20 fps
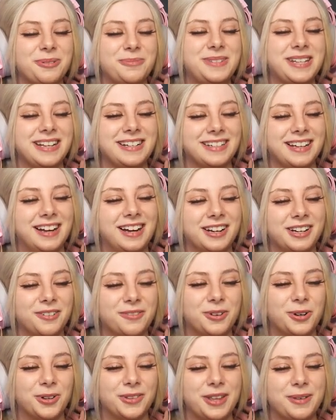obtained a hunk of
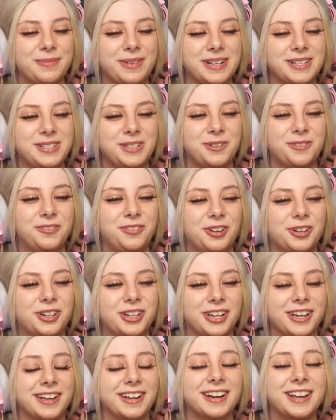gold that makes you feel
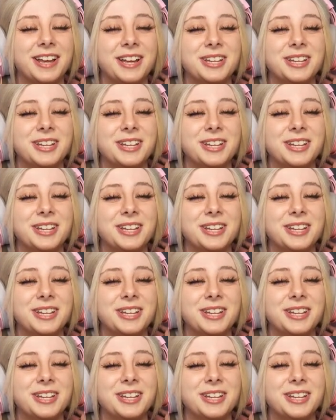good.